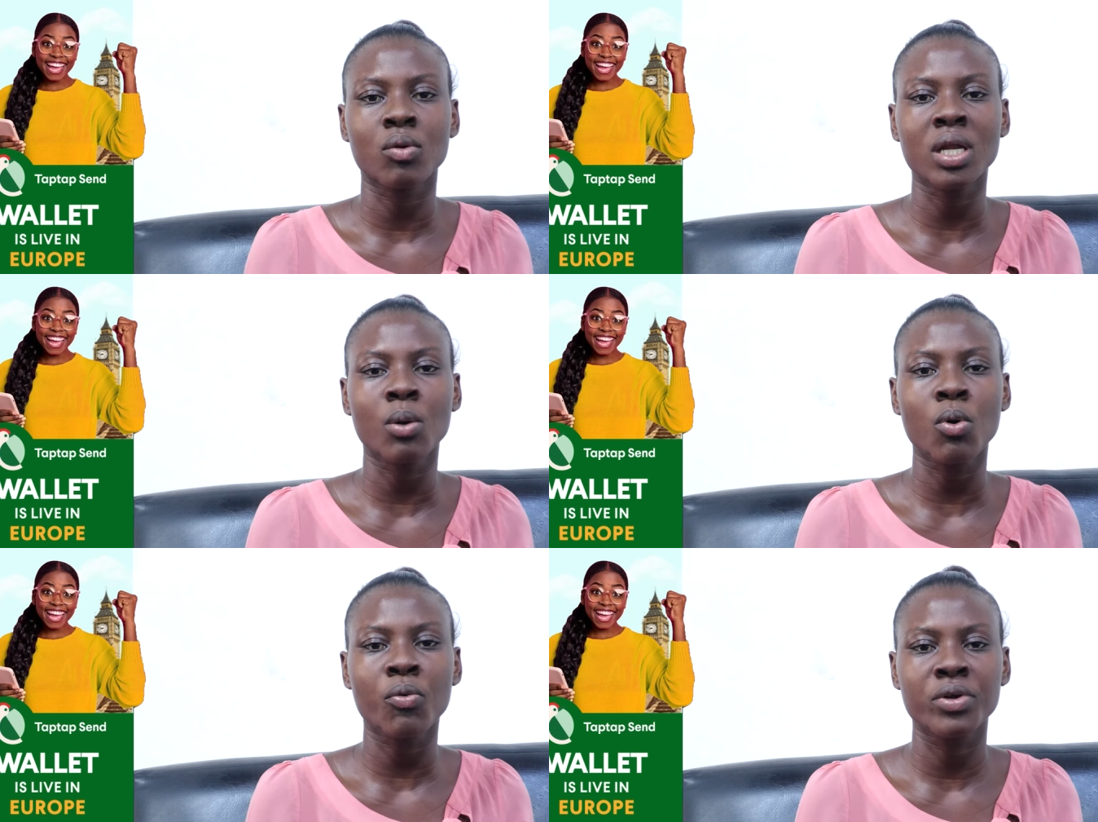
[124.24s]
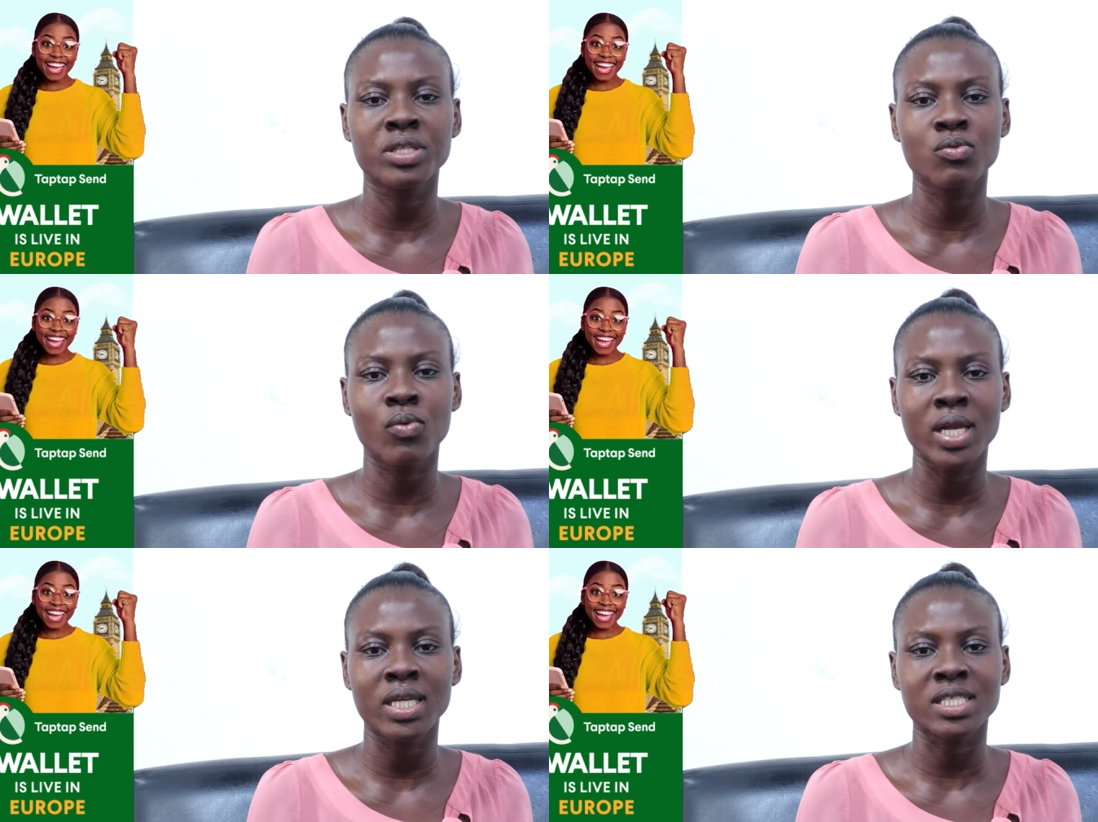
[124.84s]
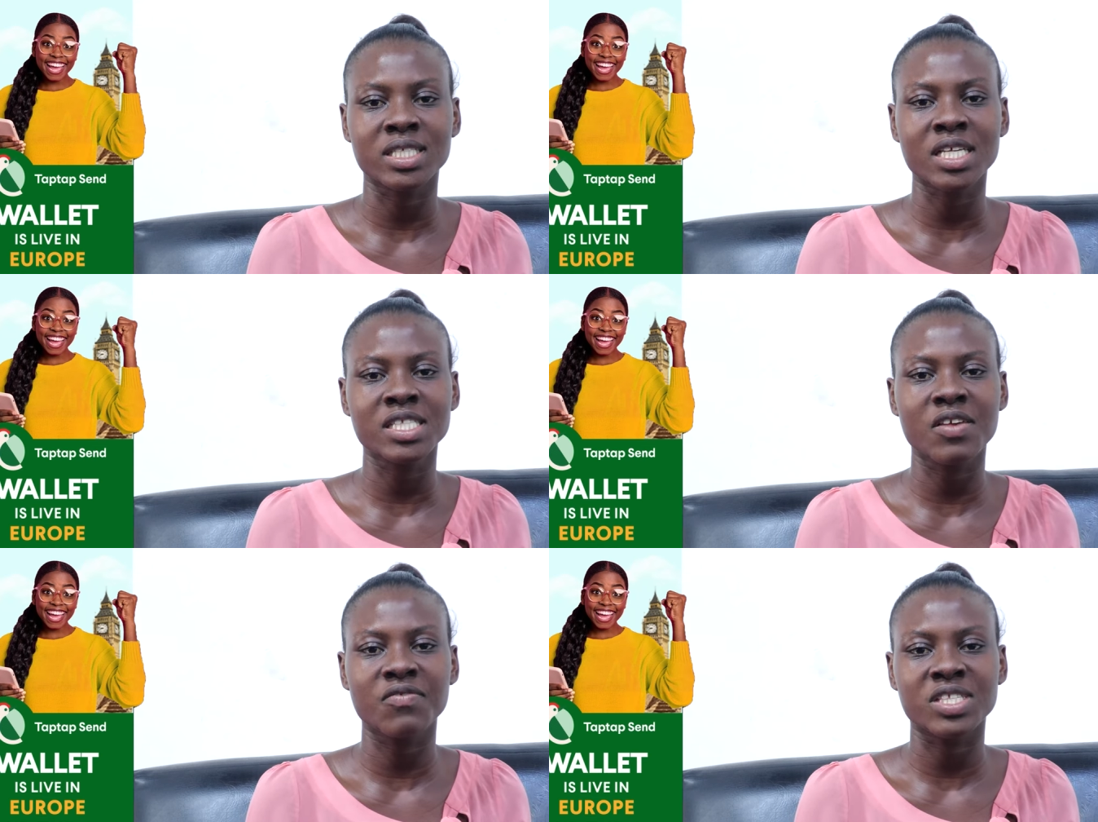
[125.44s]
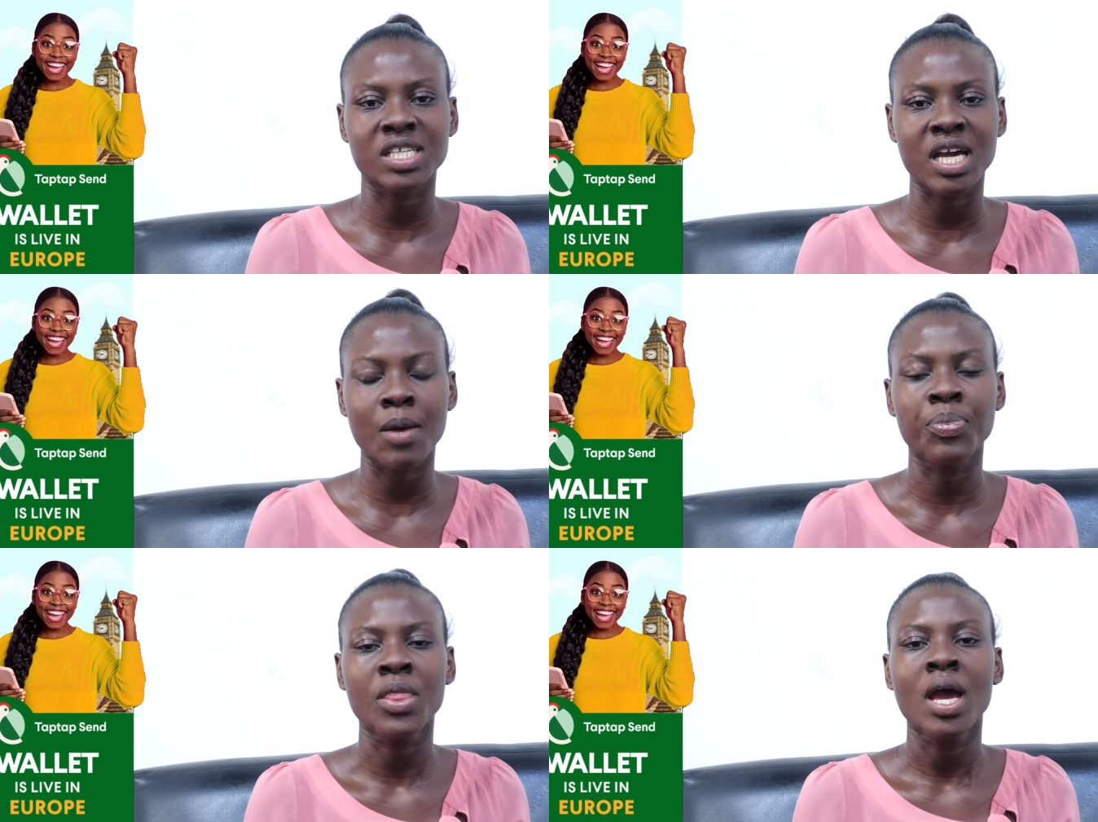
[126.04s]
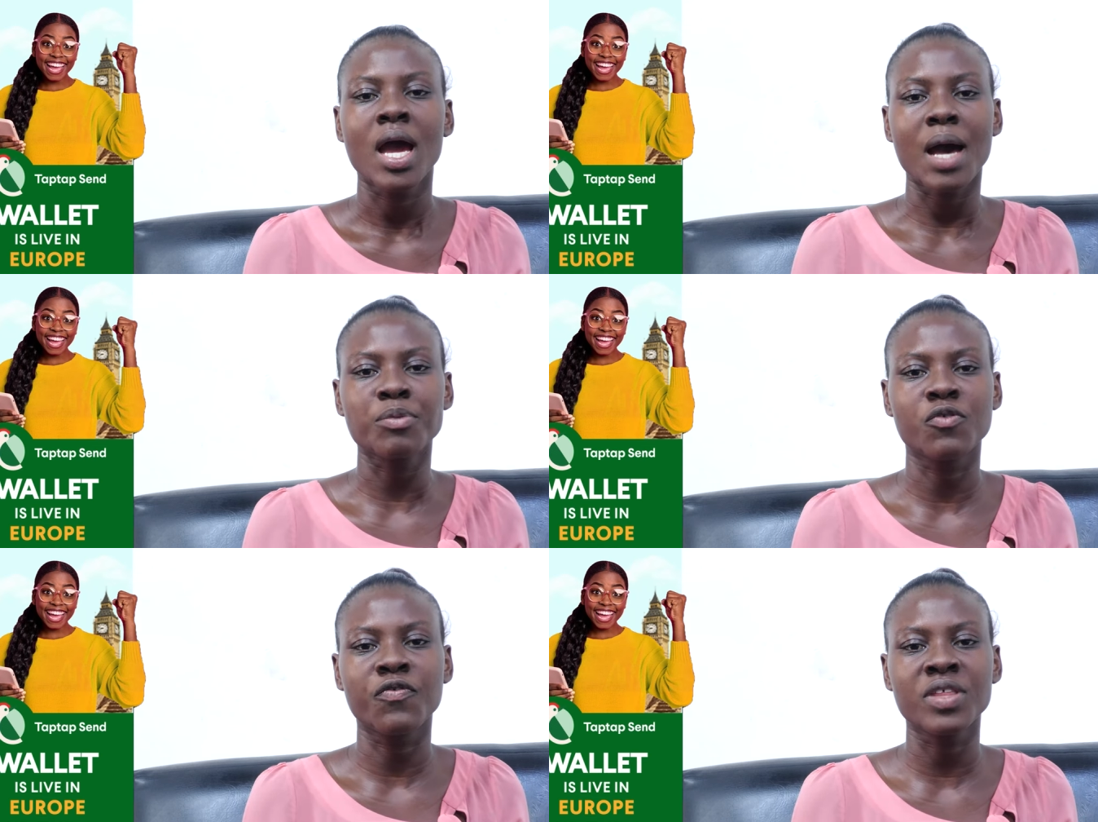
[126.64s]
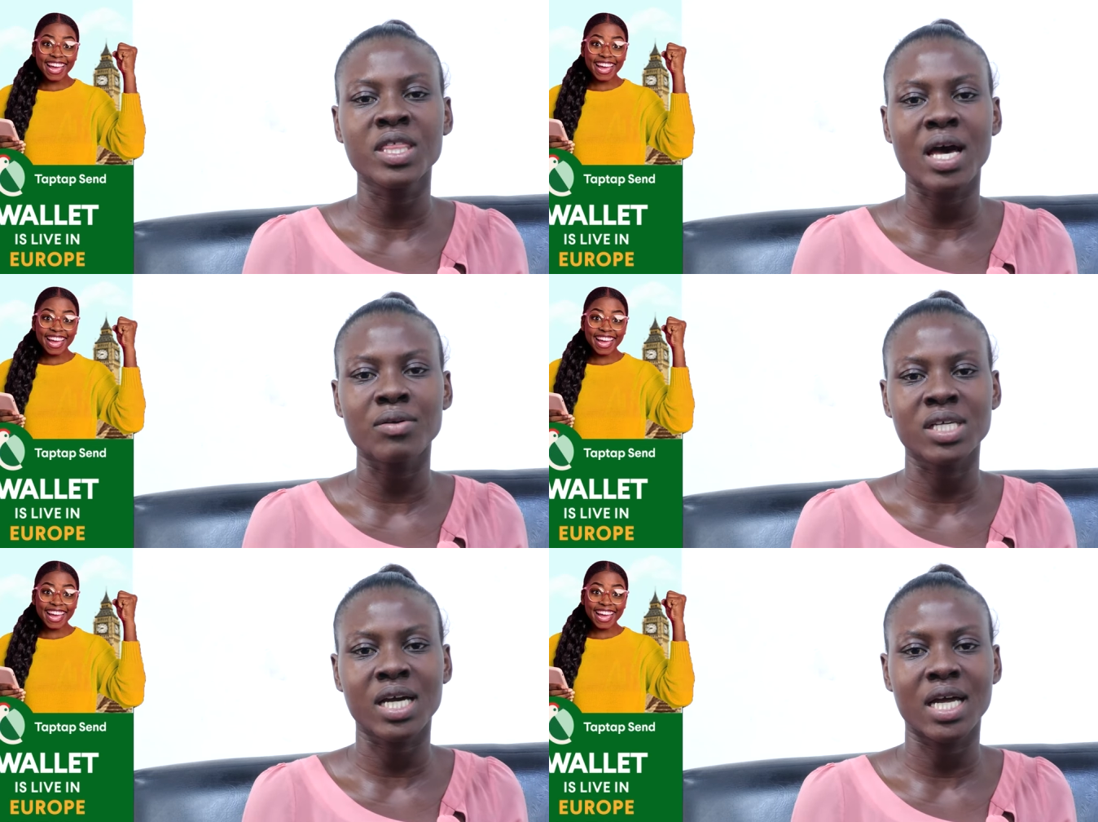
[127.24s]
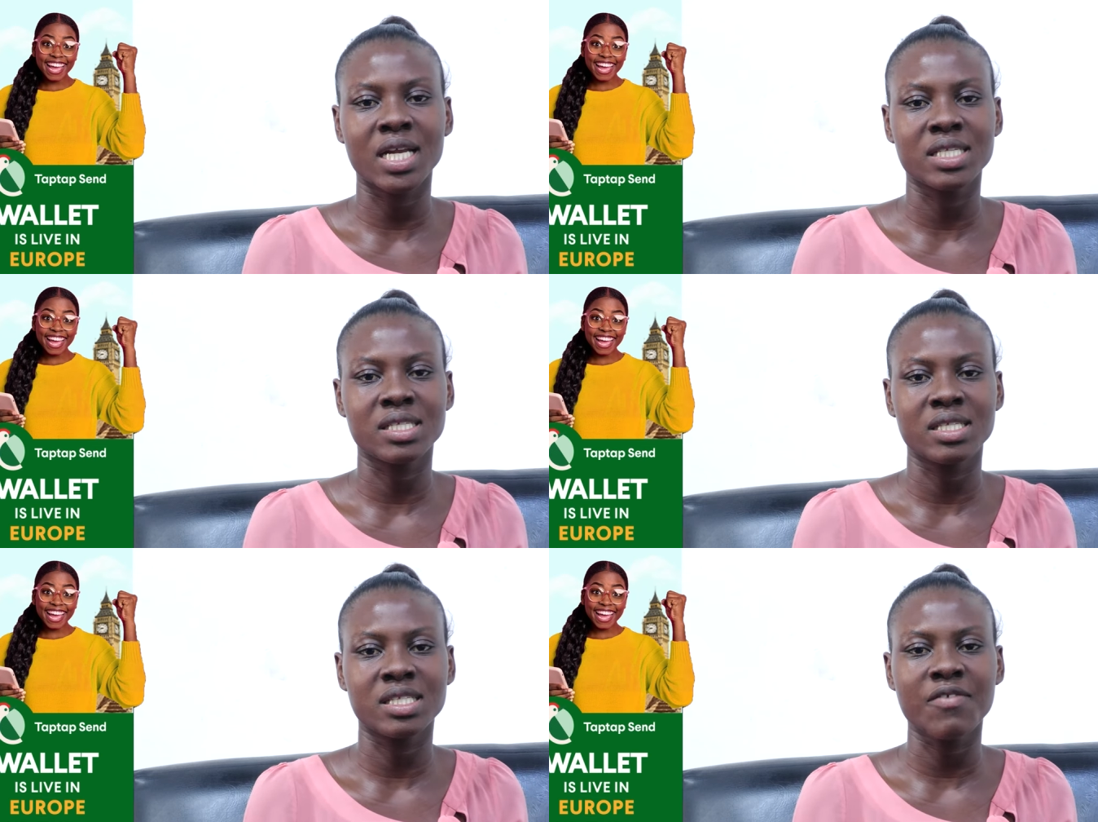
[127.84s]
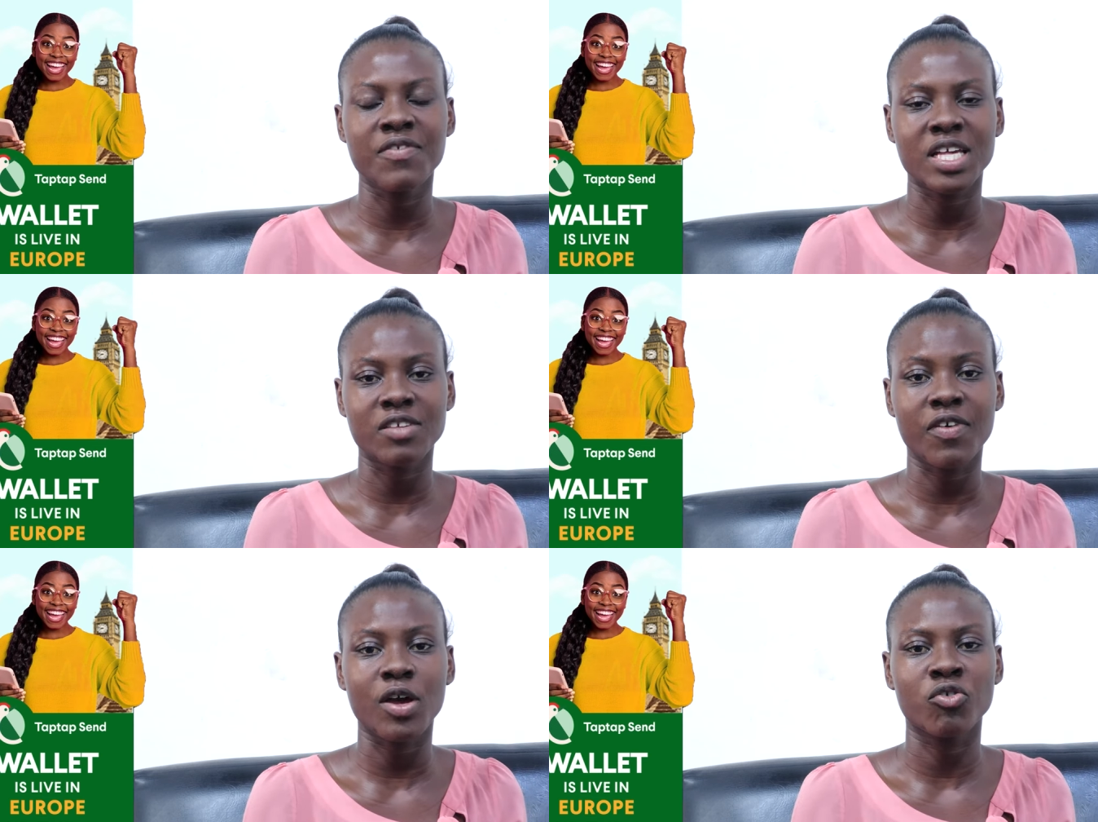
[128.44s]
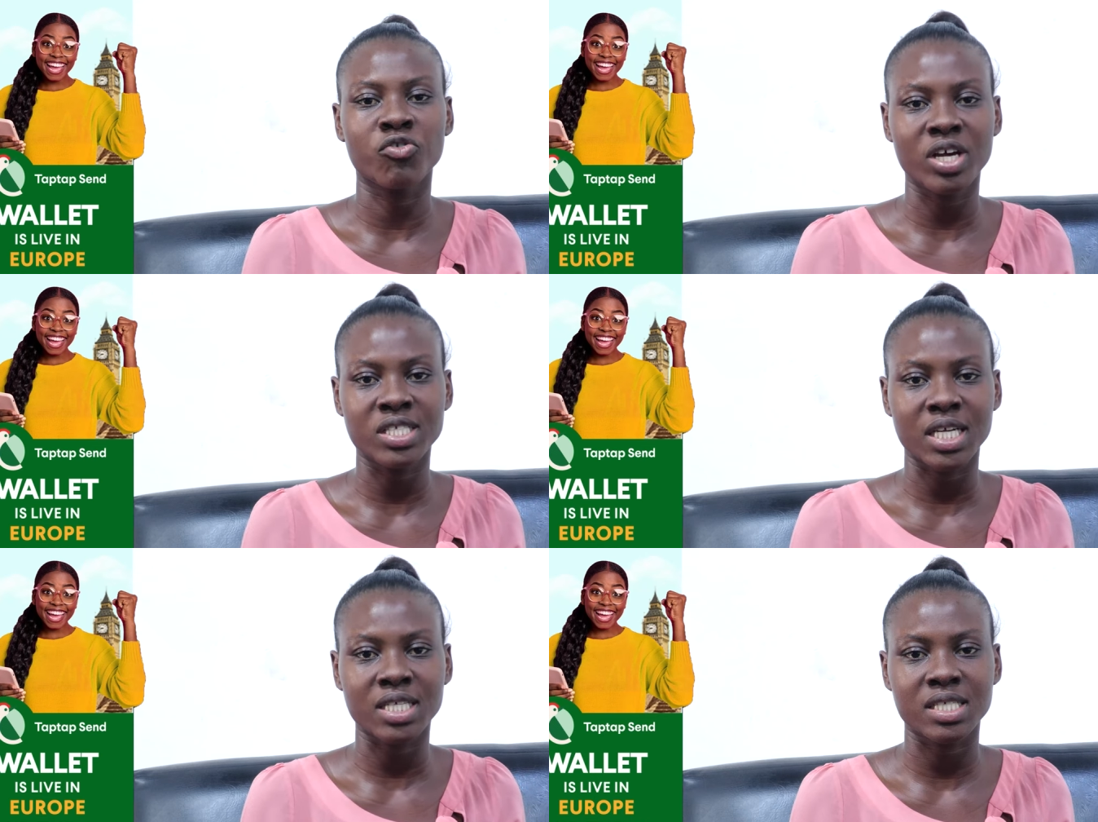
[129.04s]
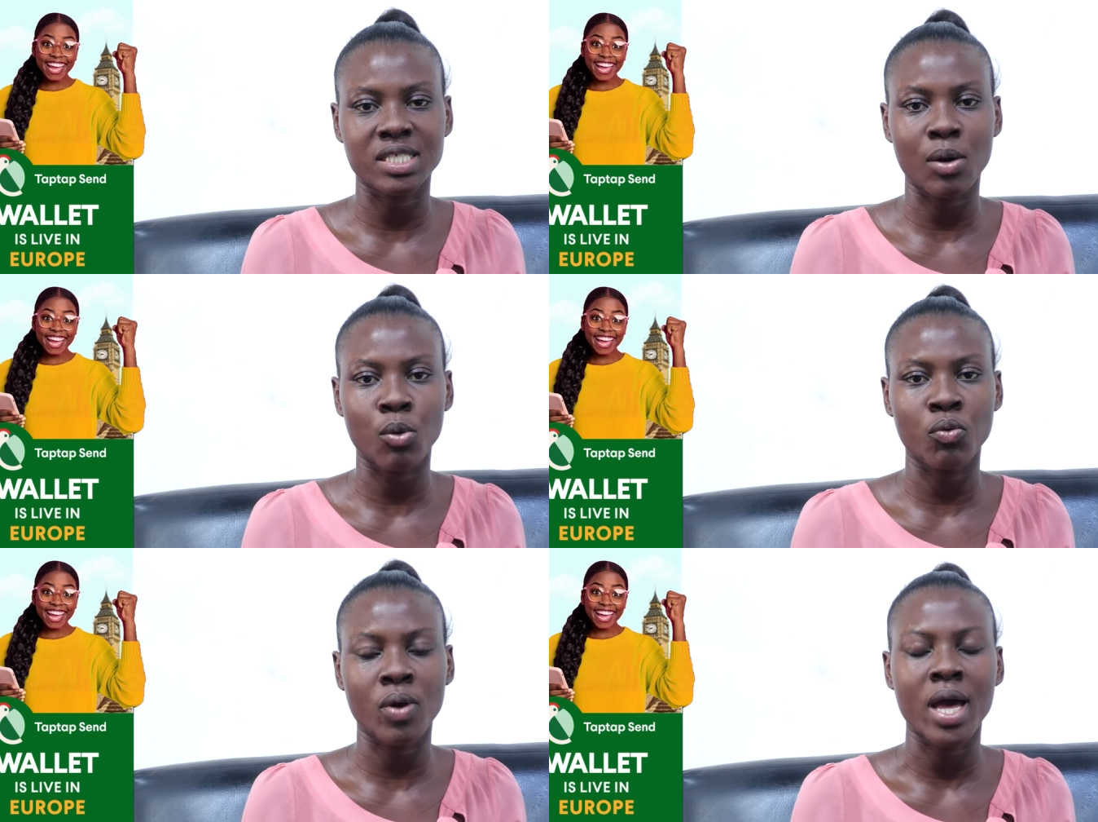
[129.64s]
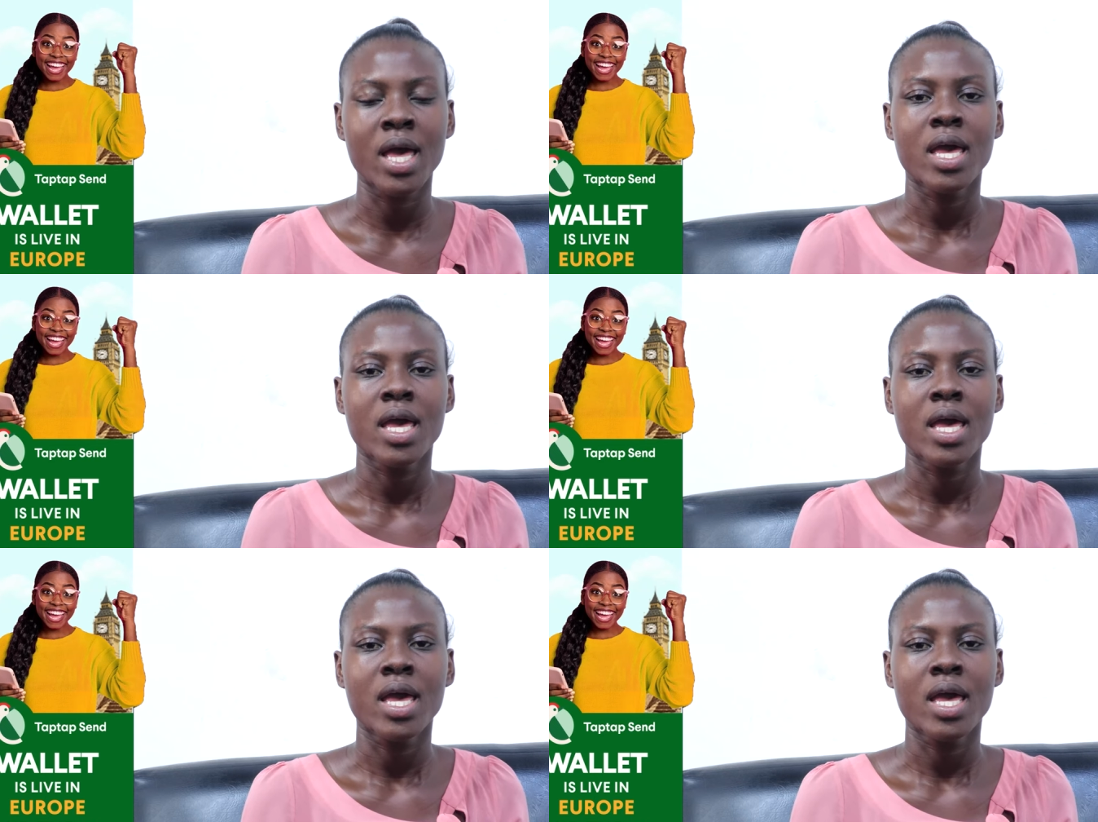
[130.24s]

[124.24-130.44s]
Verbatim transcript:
Speaker 1: a create a wallet and I save it come up to 50,000 Ghana cedis. If you have to file your transactions, I hold one.